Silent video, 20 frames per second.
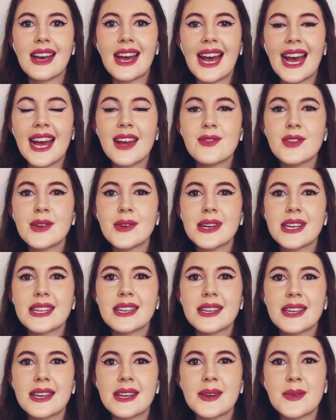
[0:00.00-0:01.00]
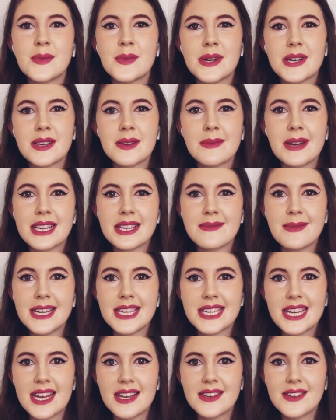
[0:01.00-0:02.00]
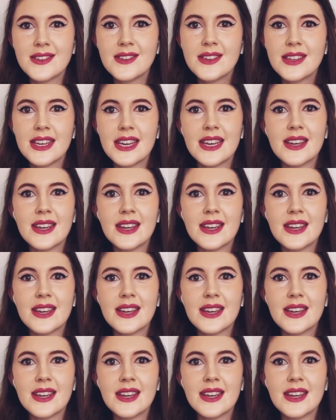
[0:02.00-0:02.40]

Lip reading: Hi everyone and welcome back to my channel.